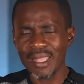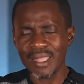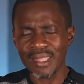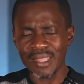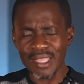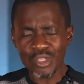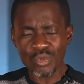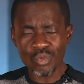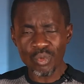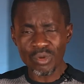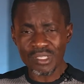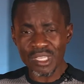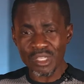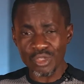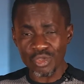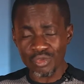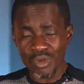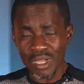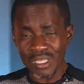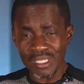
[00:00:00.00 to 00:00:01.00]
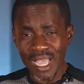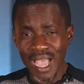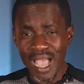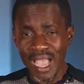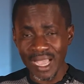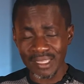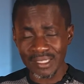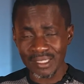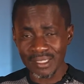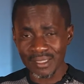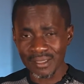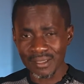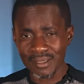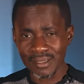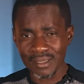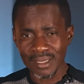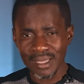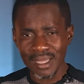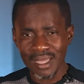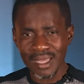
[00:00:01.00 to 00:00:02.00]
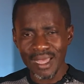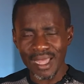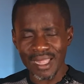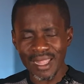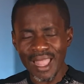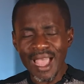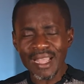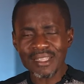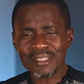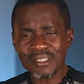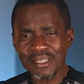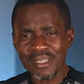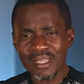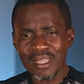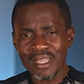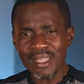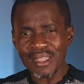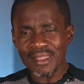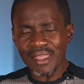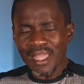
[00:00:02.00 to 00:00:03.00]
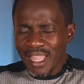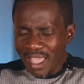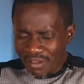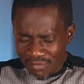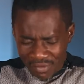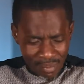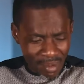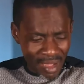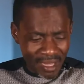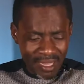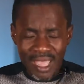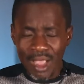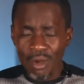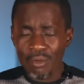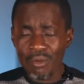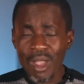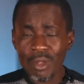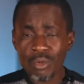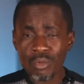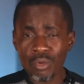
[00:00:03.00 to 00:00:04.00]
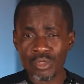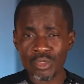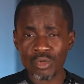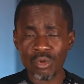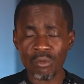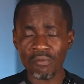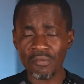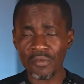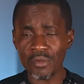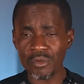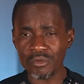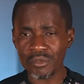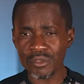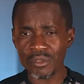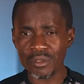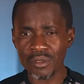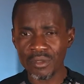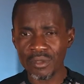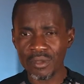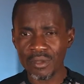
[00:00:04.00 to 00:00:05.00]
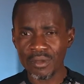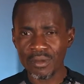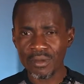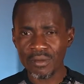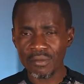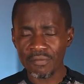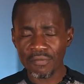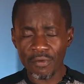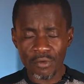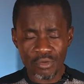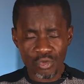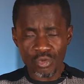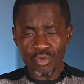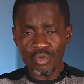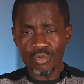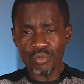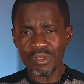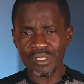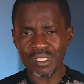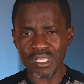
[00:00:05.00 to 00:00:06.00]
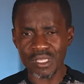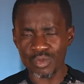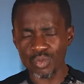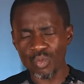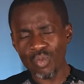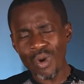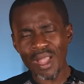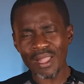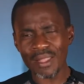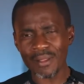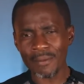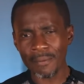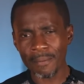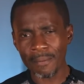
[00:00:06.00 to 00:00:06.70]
This was a strange act. An act that everybody around was confused. For two reasons. One,